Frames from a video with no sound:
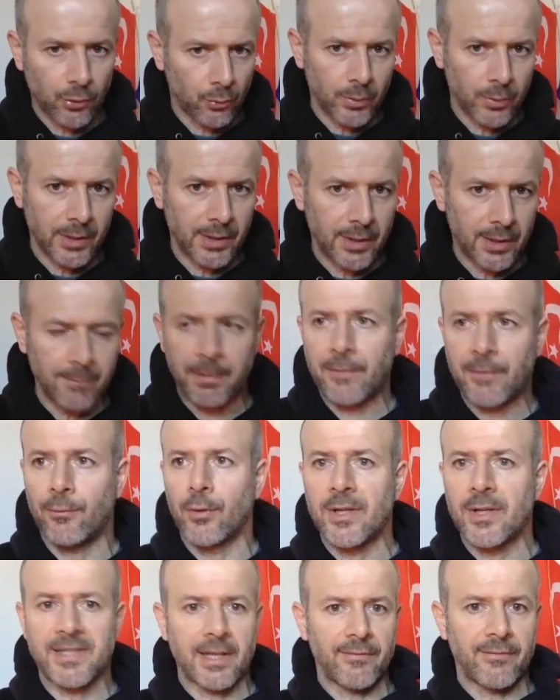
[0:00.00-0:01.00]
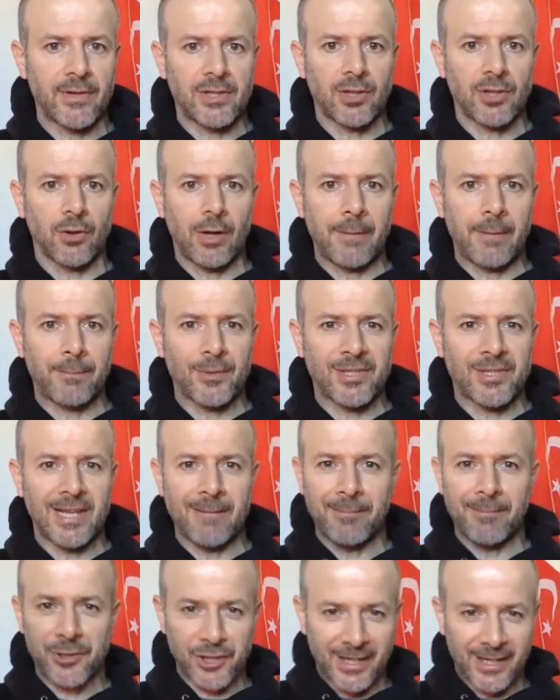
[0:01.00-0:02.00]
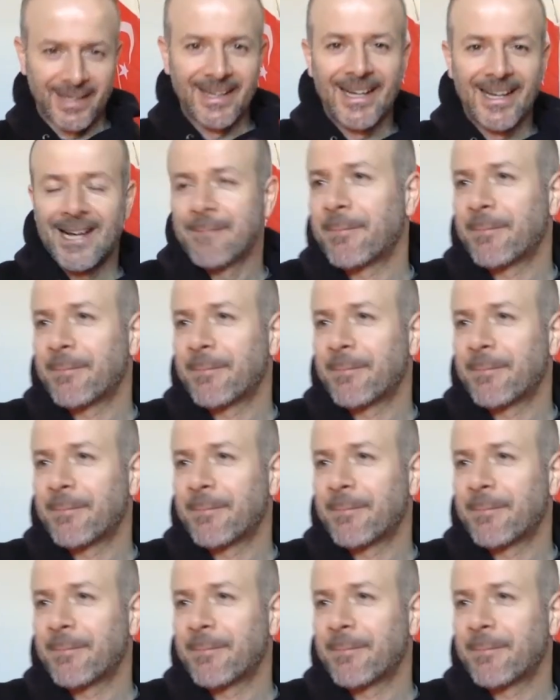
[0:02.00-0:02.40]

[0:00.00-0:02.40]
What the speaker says: thanks to the pigments contained. So the